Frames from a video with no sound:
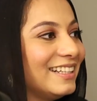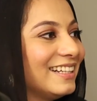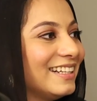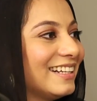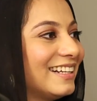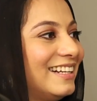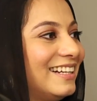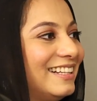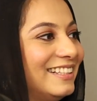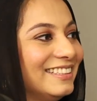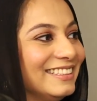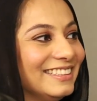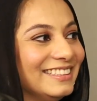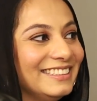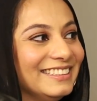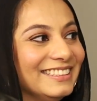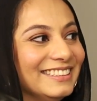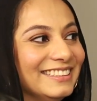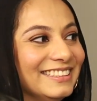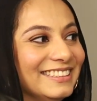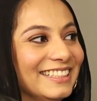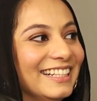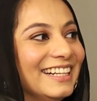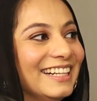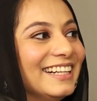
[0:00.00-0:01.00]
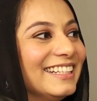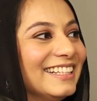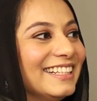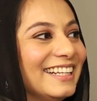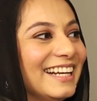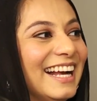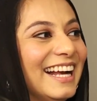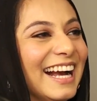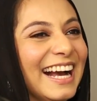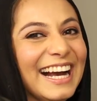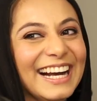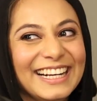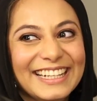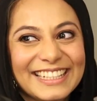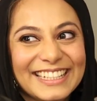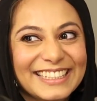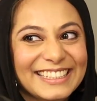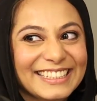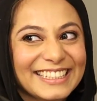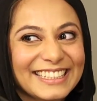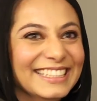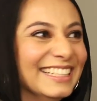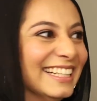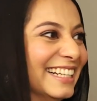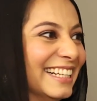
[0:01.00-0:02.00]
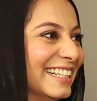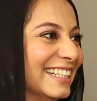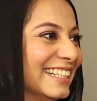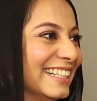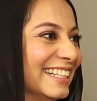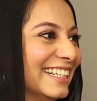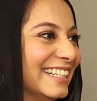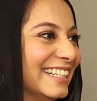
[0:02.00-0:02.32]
Yes. I'm so glad you're back in the